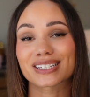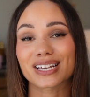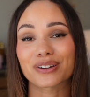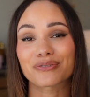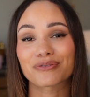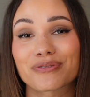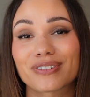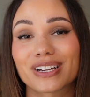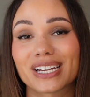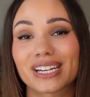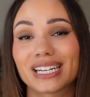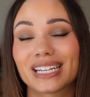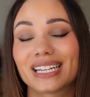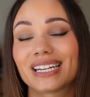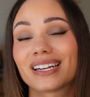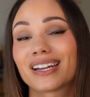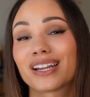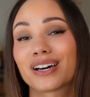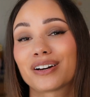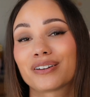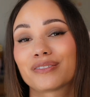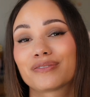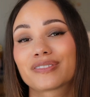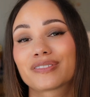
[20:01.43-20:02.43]
I really
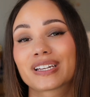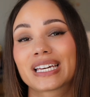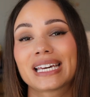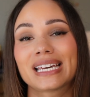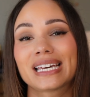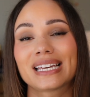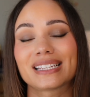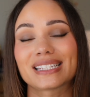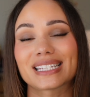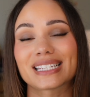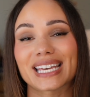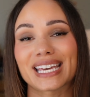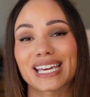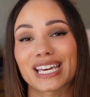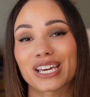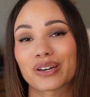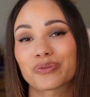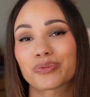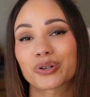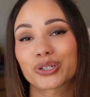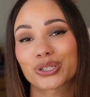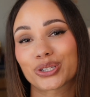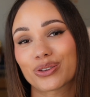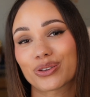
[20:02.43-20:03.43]
love to
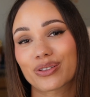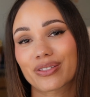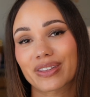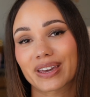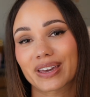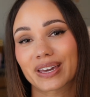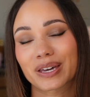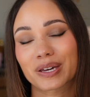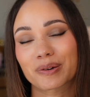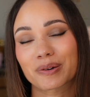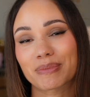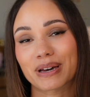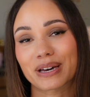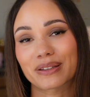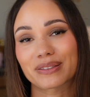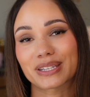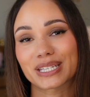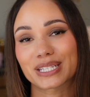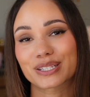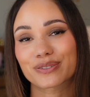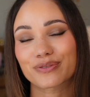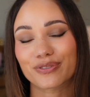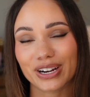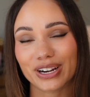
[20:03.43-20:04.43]
hear what you think about
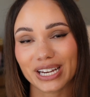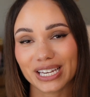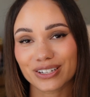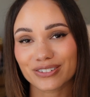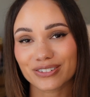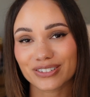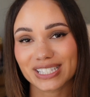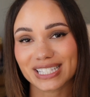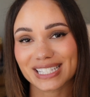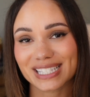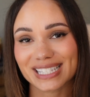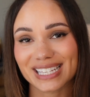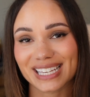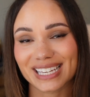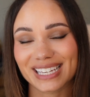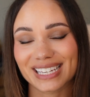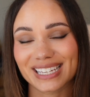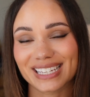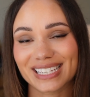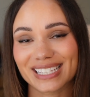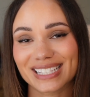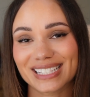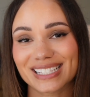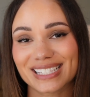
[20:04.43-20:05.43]
these
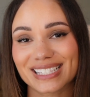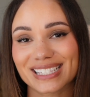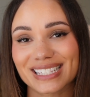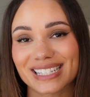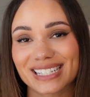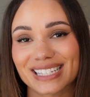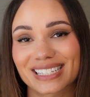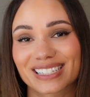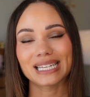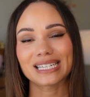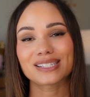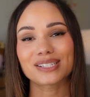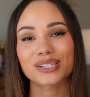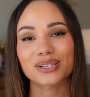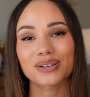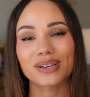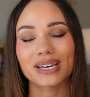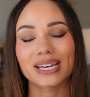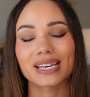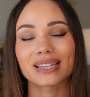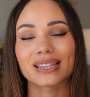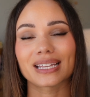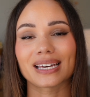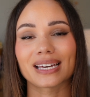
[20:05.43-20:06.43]
fragrances. Please do
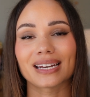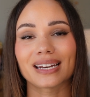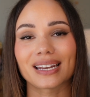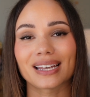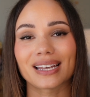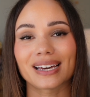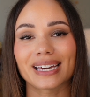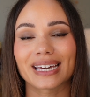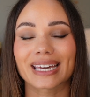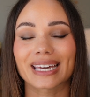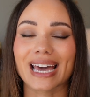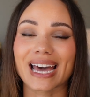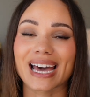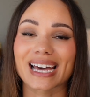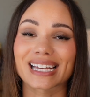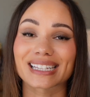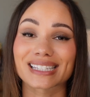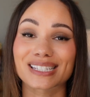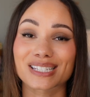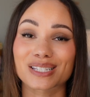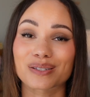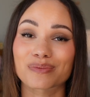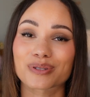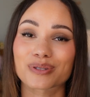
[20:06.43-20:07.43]
hit that like
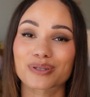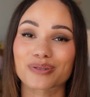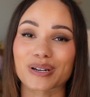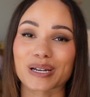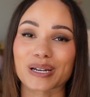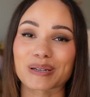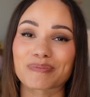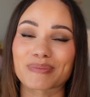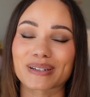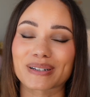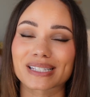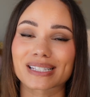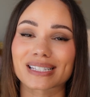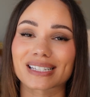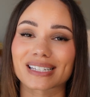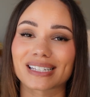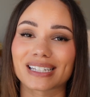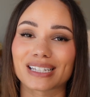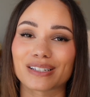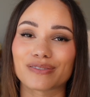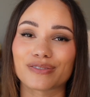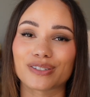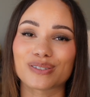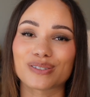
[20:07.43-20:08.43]
and subscribe
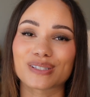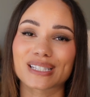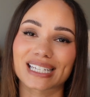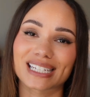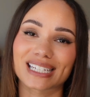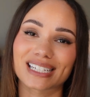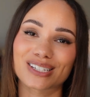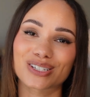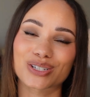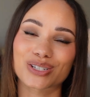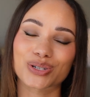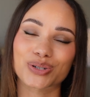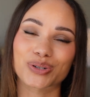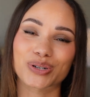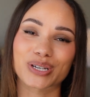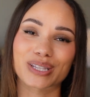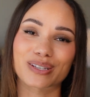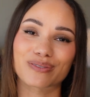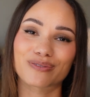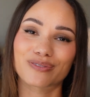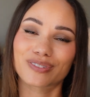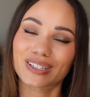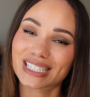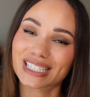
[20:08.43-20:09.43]
button if you did enjoy
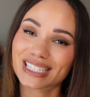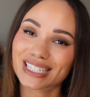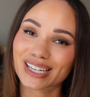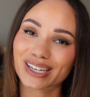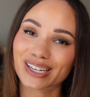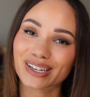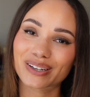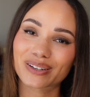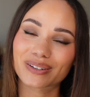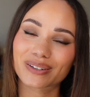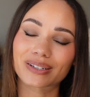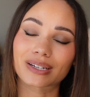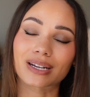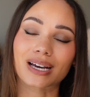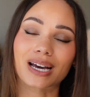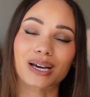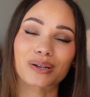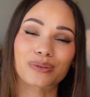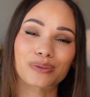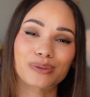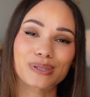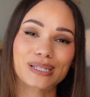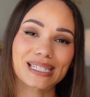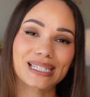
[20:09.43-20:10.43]
the video, and
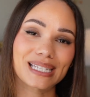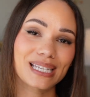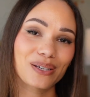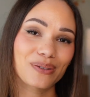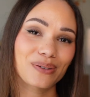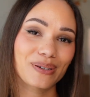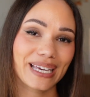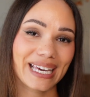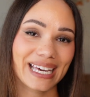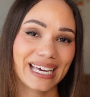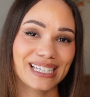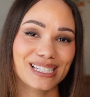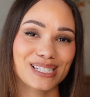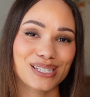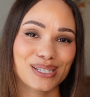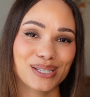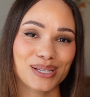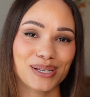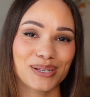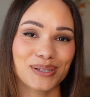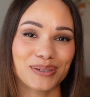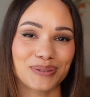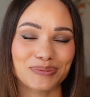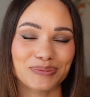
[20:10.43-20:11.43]
I will see you again
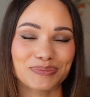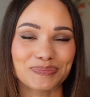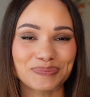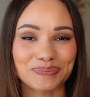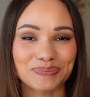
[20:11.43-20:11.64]
soon.